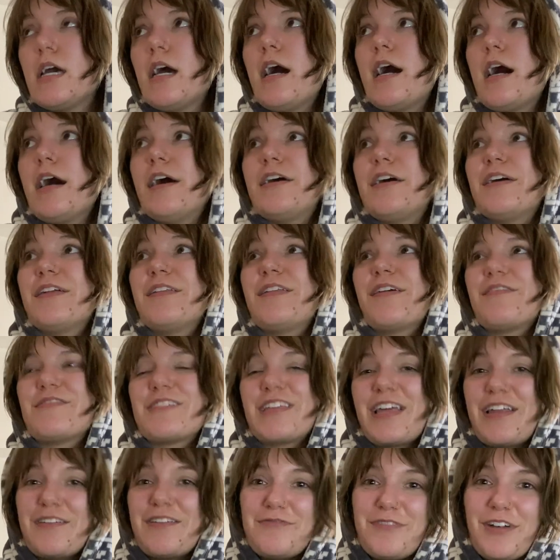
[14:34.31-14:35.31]
Uh, that was a
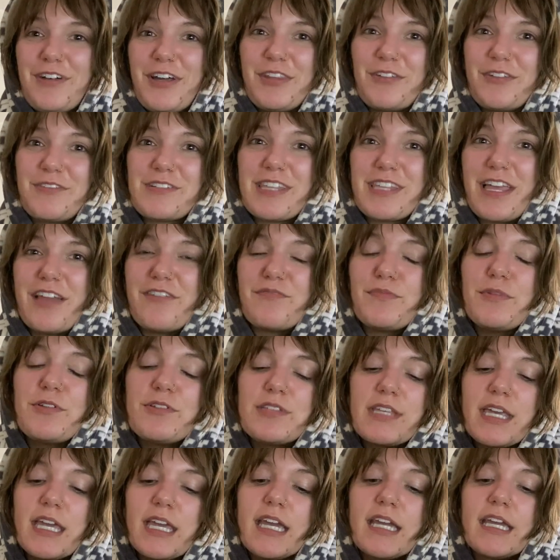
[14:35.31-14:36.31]
lot of fun. There was live
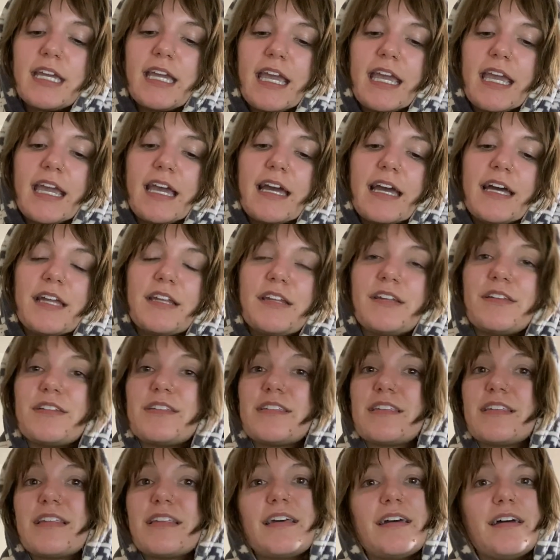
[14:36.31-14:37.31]
music, and
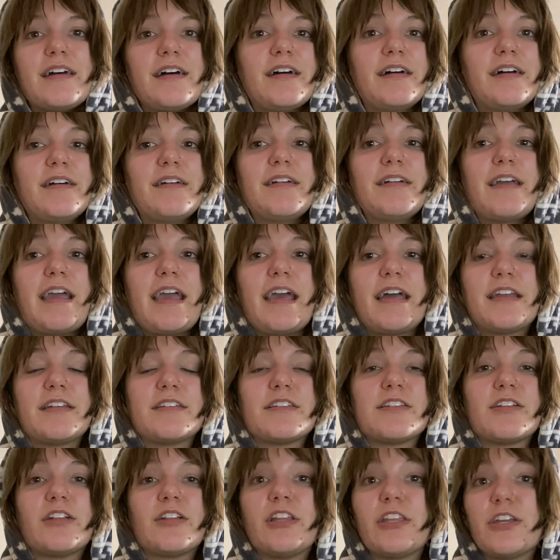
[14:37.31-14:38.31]
uh, had a
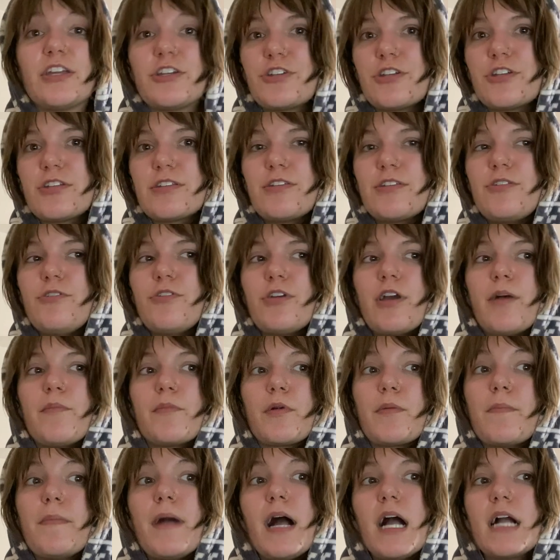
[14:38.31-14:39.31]
delicious
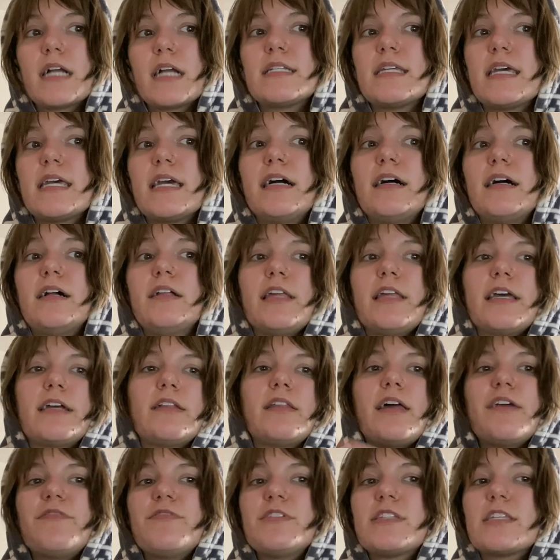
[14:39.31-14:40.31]
cucumber mocktail. Like,
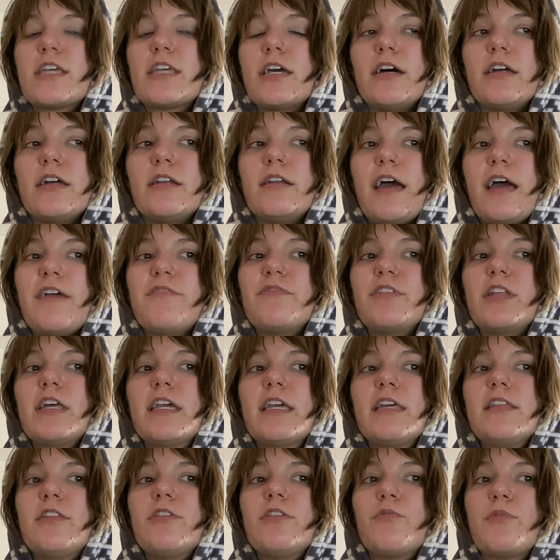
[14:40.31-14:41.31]
life is good. I feel
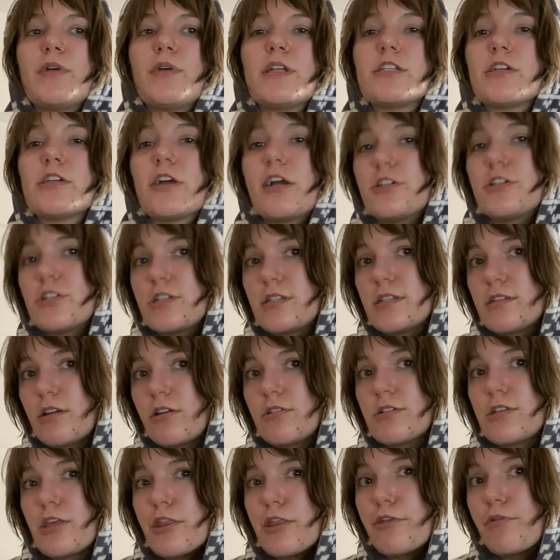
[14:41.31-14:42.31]
like in the winter I just
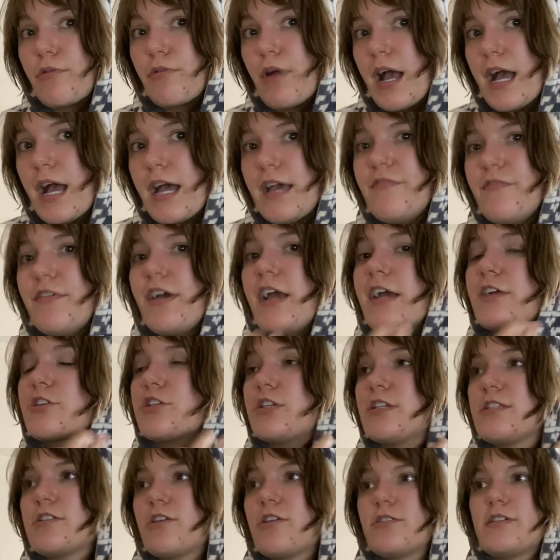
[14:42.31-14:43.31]
start to thrive. I
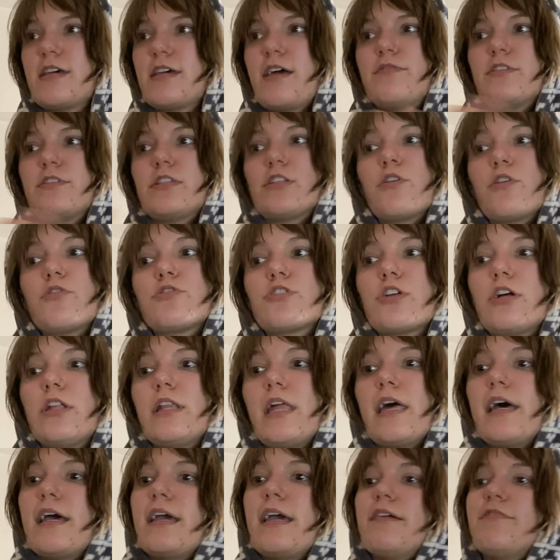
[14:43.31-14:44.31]
actually start to have a social
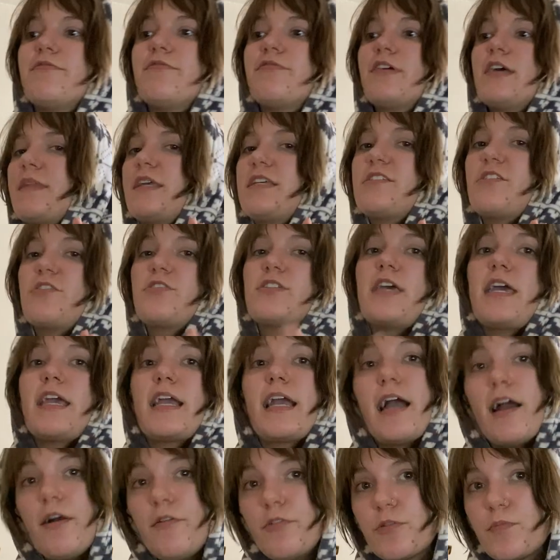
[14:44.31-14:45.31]
life. I start to
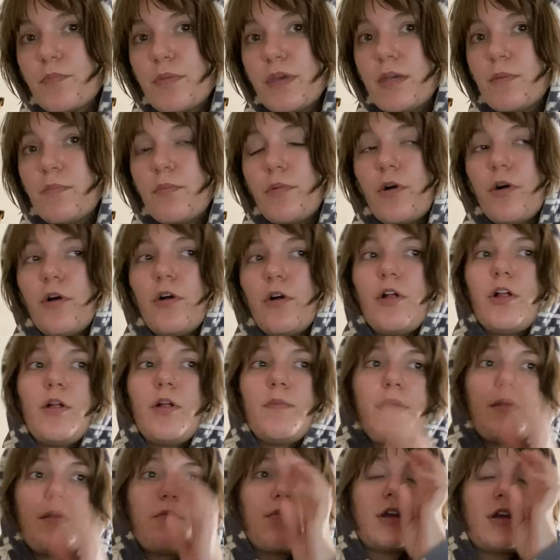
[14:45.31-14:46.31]
hang out with people.
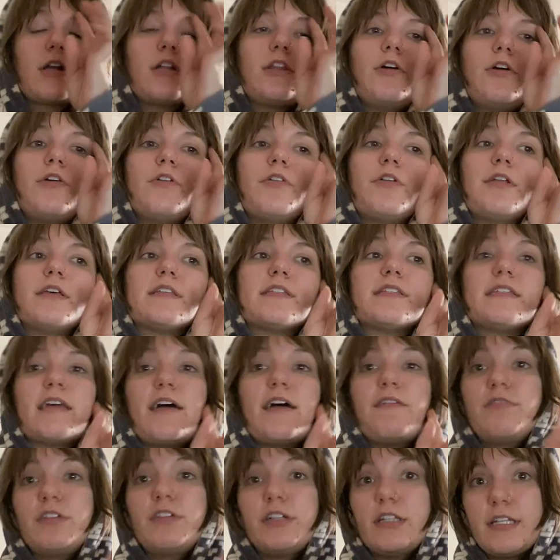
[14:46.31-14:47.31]
My workload is
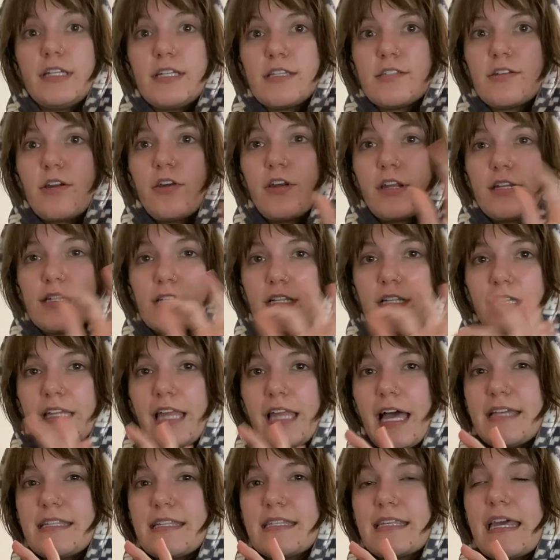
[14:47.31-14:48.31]
definitely starting to
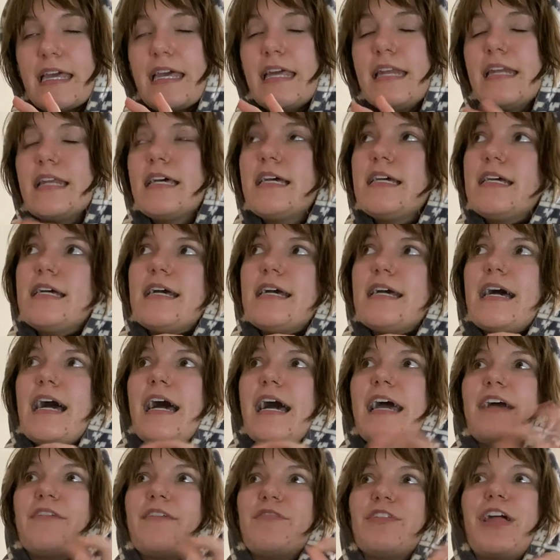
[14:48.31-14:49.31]
lessen.
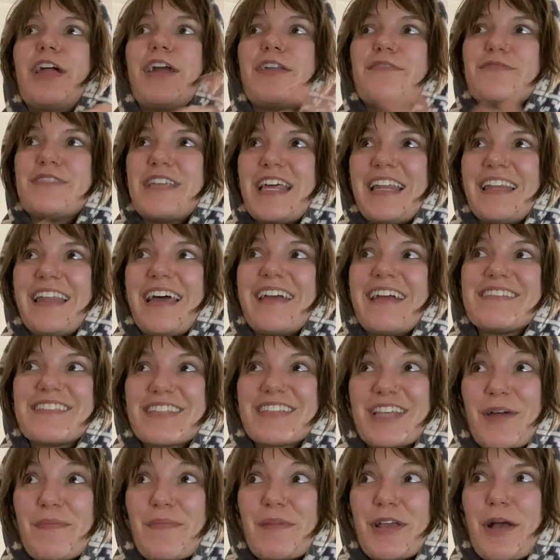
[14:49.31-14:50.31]
I have a lot of deadlines
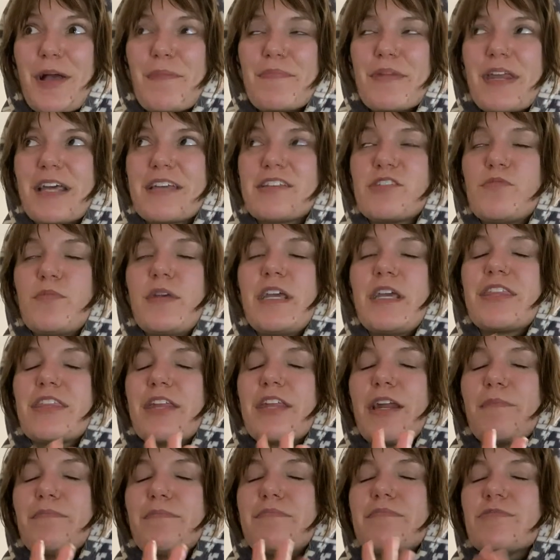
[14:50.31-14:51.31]
coming up next week that
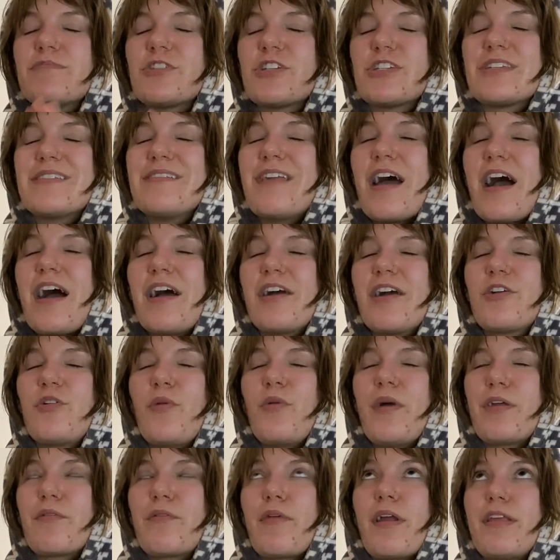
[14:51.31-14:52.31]
I'm just not
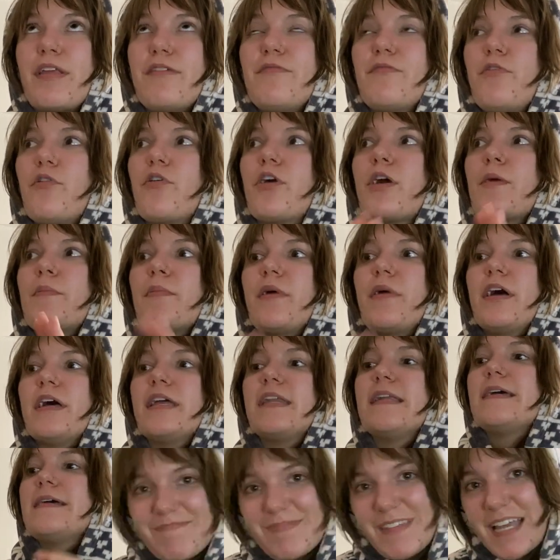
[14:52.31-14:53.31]
quite ready for, but
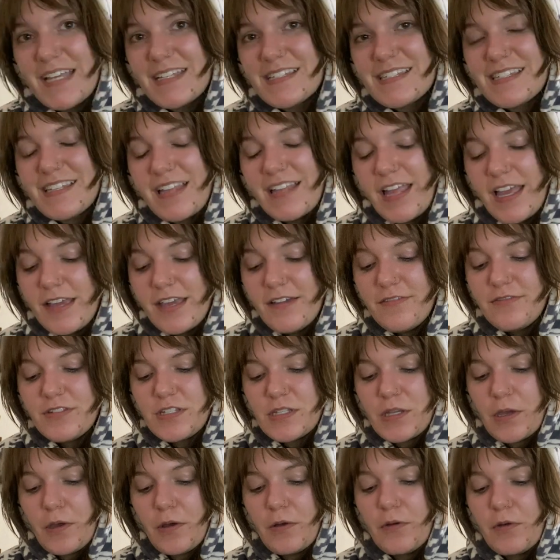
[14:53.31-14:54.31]
that's life.
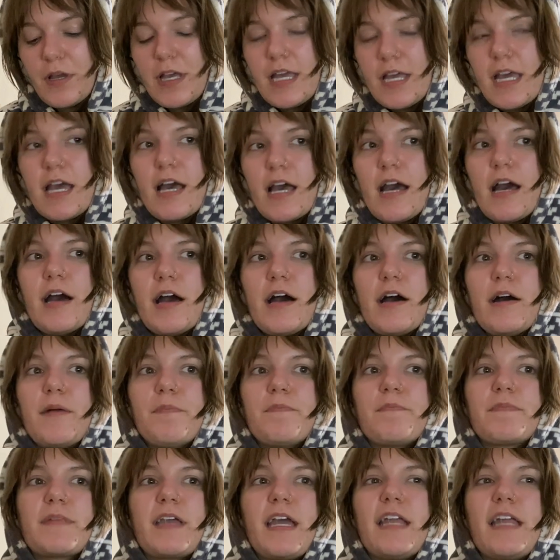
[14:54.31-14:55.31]
So
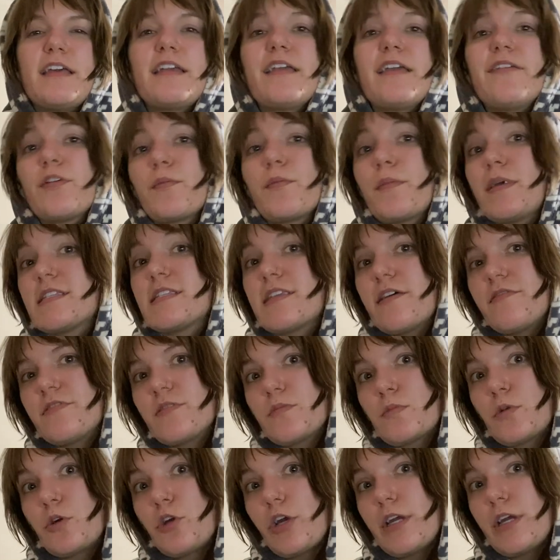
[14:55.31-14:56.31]
um, kind of giving myself
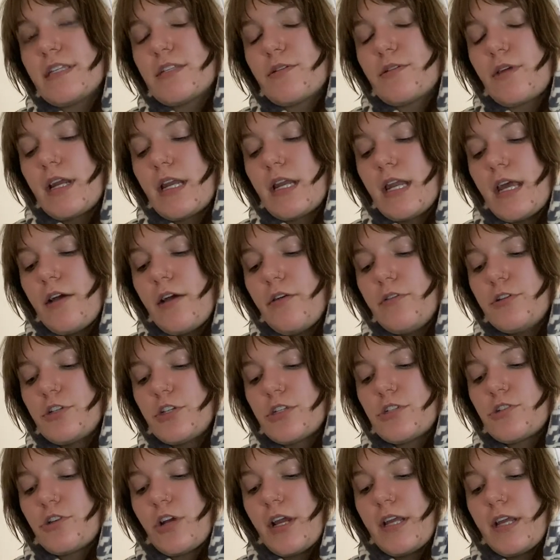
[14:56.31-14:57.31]
some grace right now and
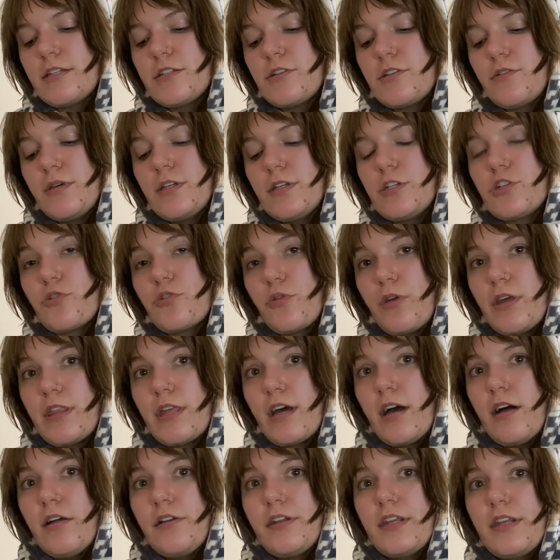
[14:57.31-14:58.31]
just trying to enjoy the
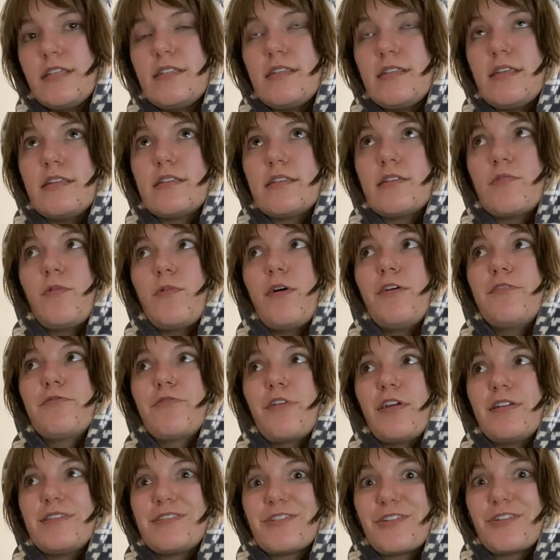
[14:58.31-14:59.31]
holiday season while
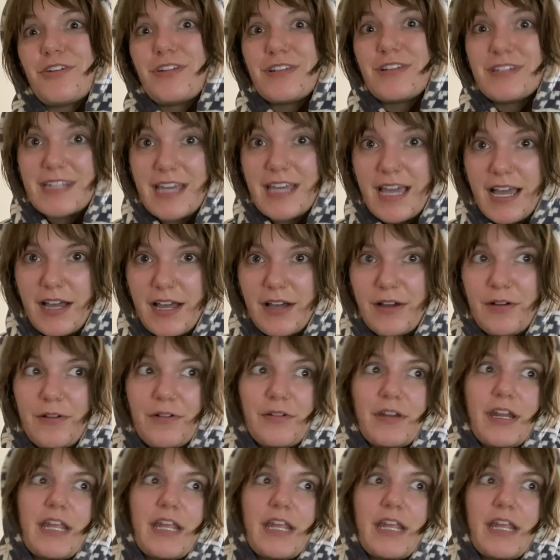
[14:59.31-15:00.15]
friends are in town.